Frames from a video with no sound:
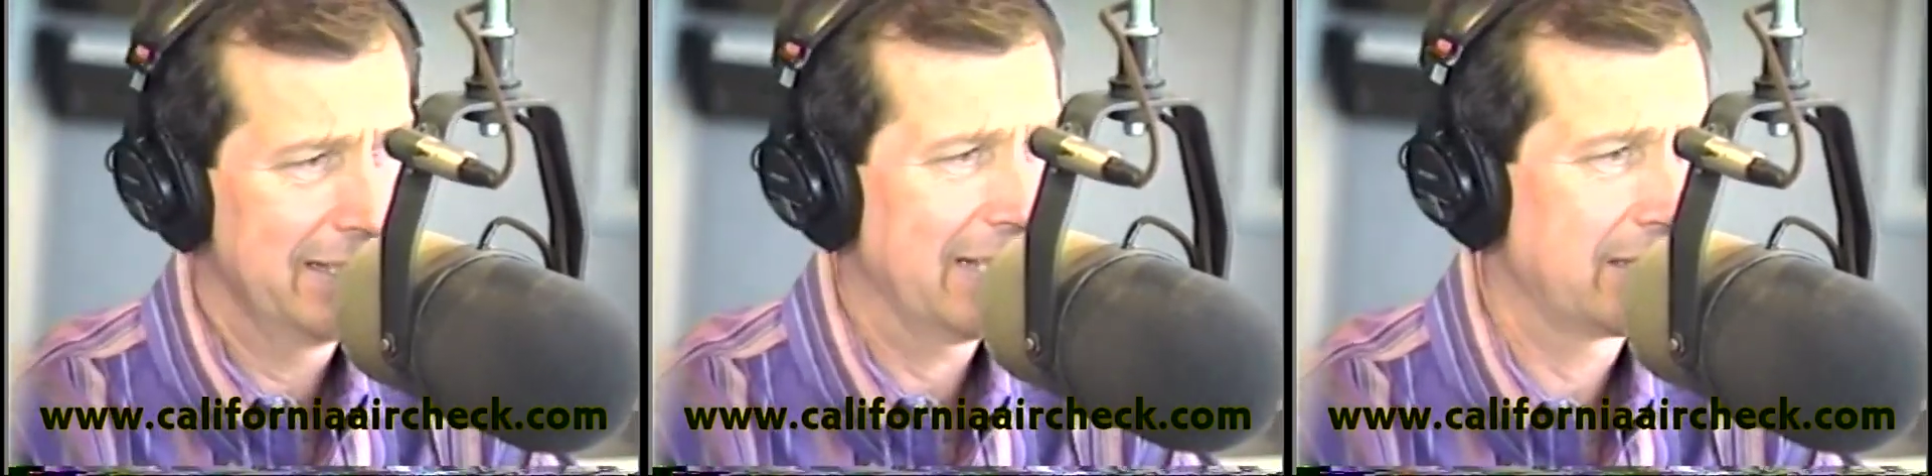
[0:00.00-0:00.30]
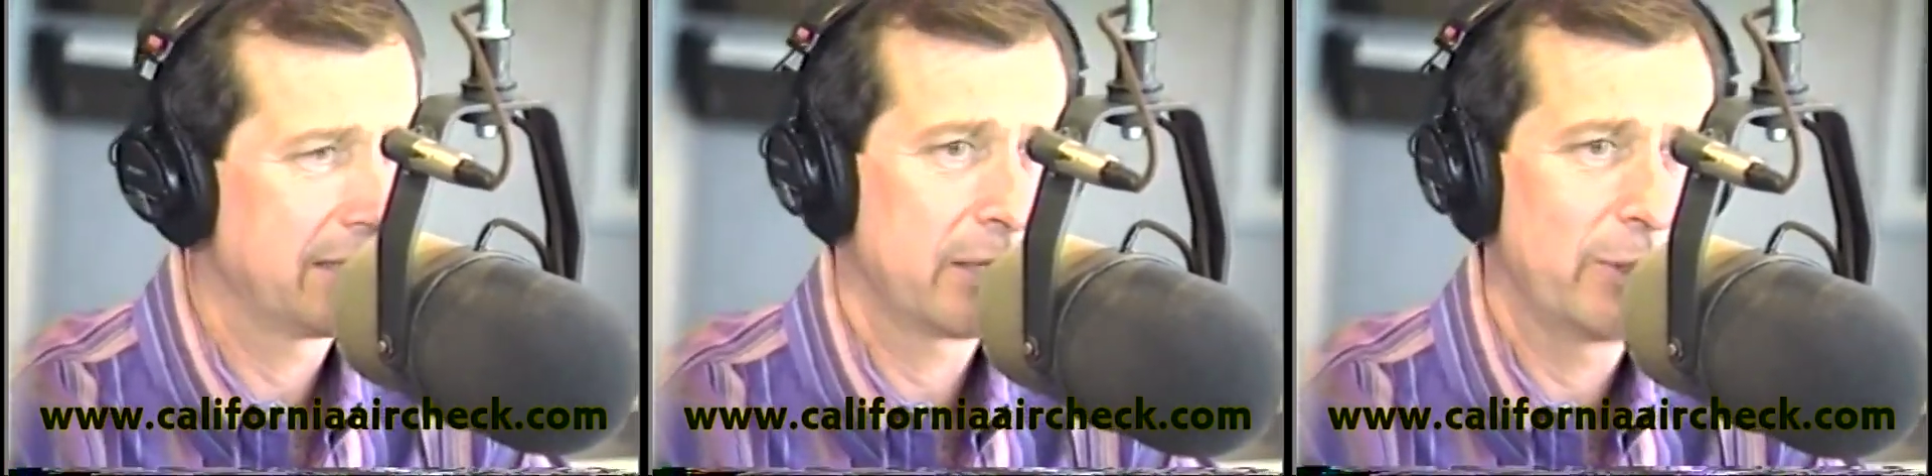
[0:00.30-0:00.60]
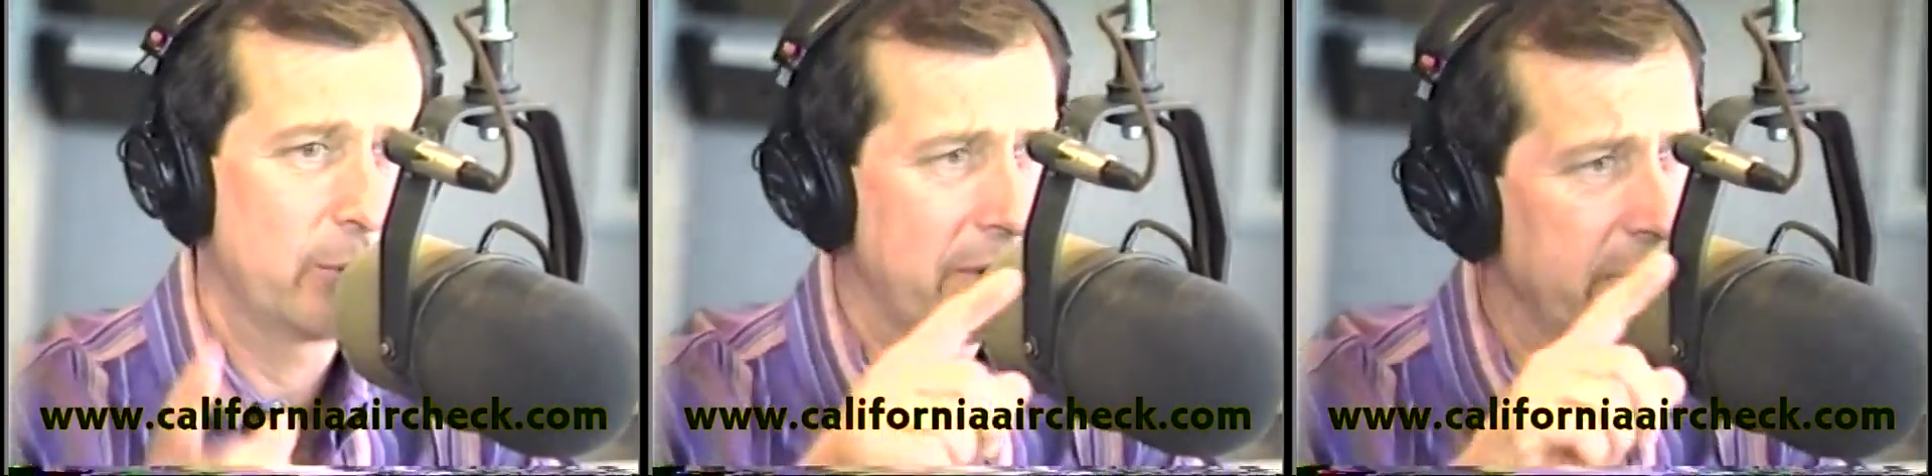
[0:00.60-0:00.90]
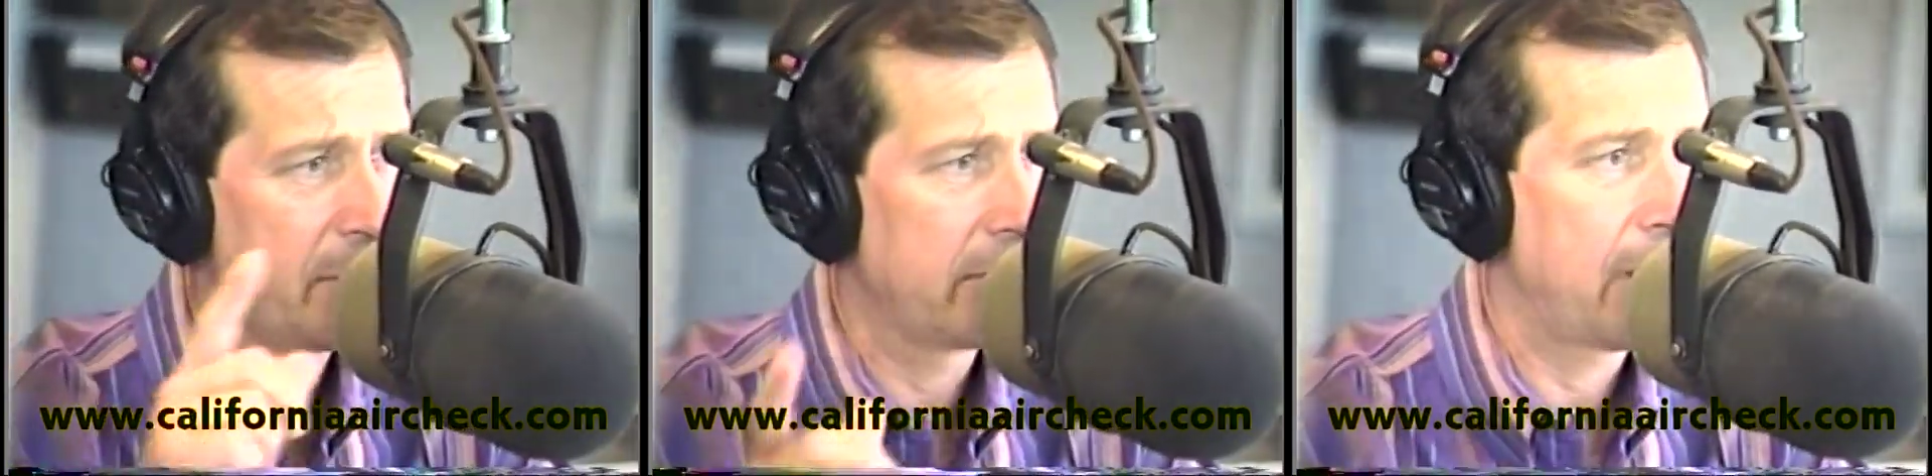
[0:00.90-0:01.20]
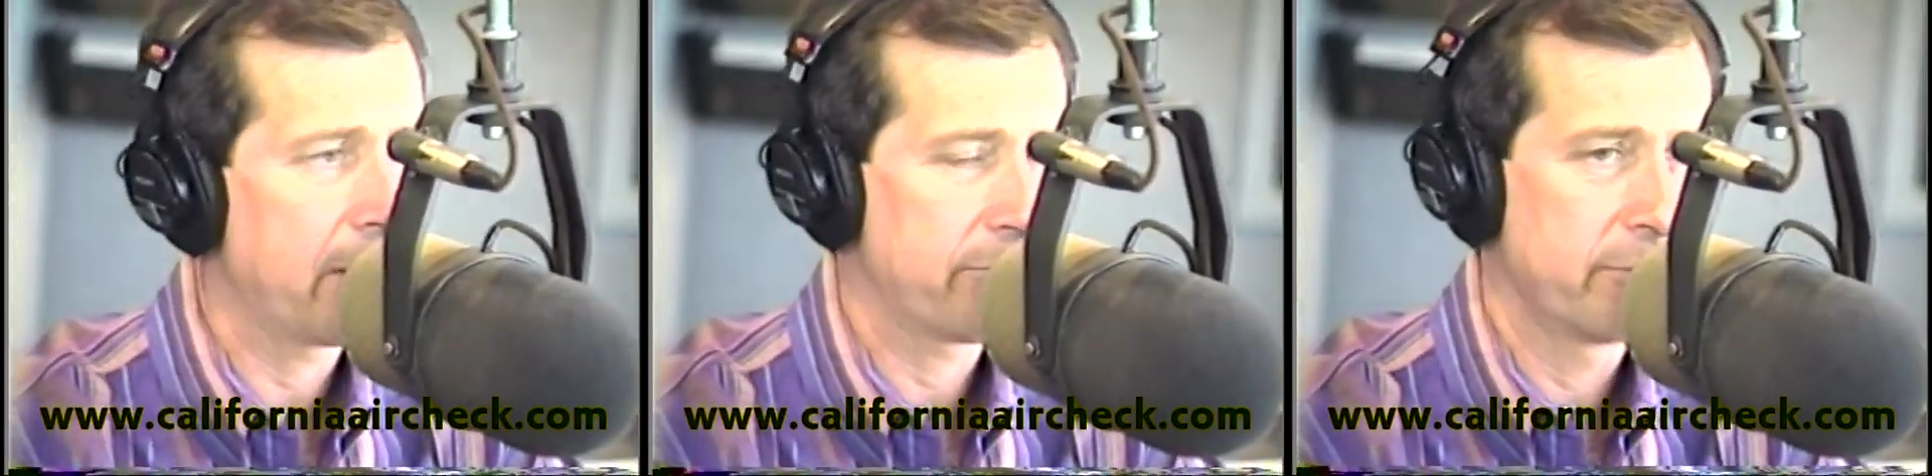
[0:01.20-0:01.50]
That's the thing we do every
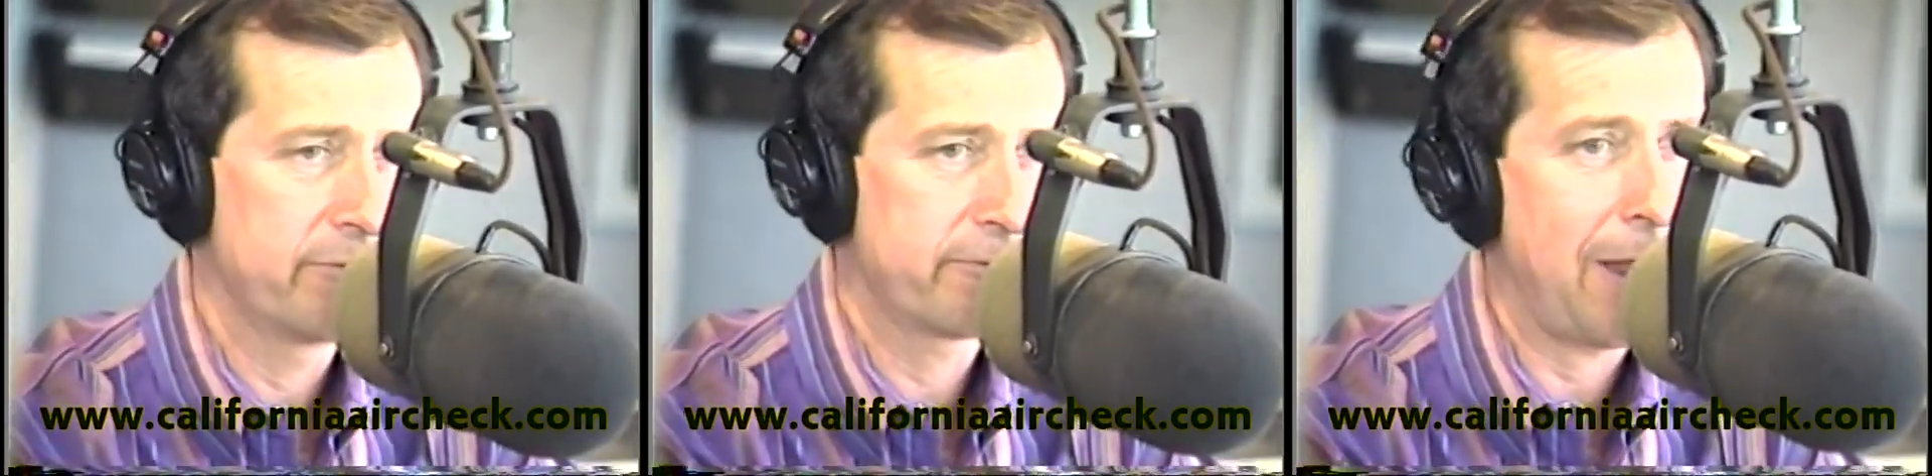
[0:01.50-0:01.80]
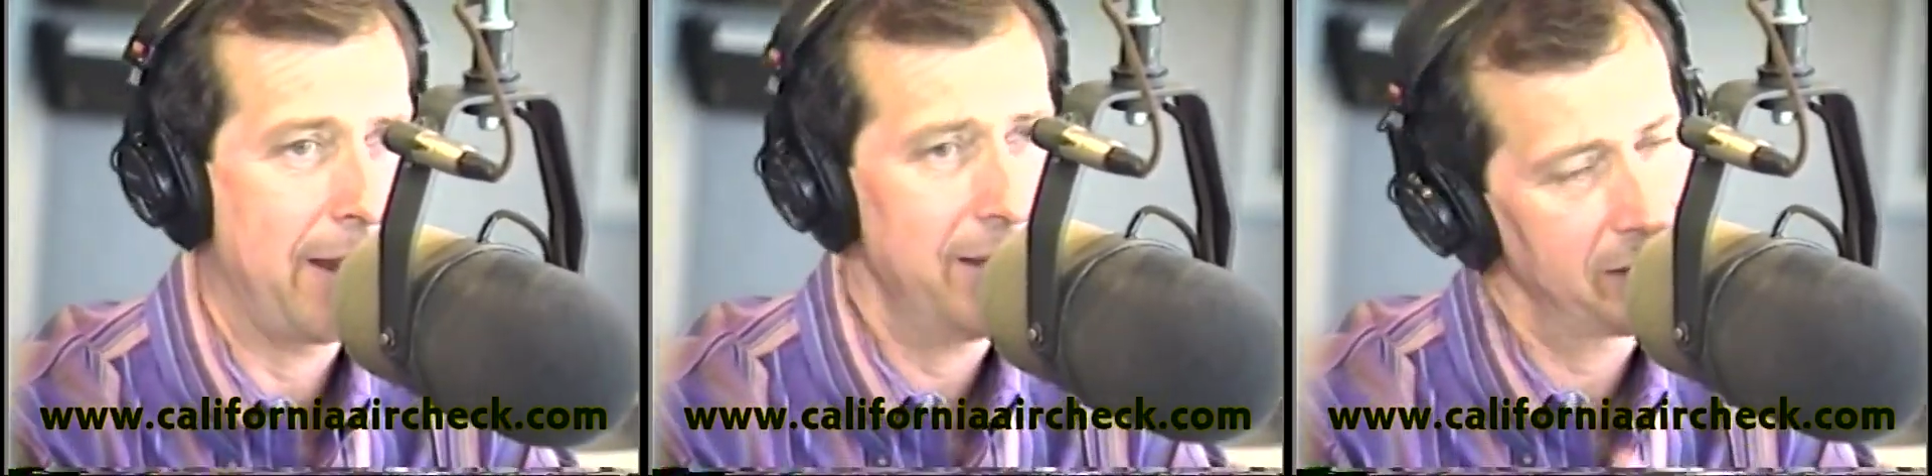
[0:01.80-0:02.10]
Monday through Friday,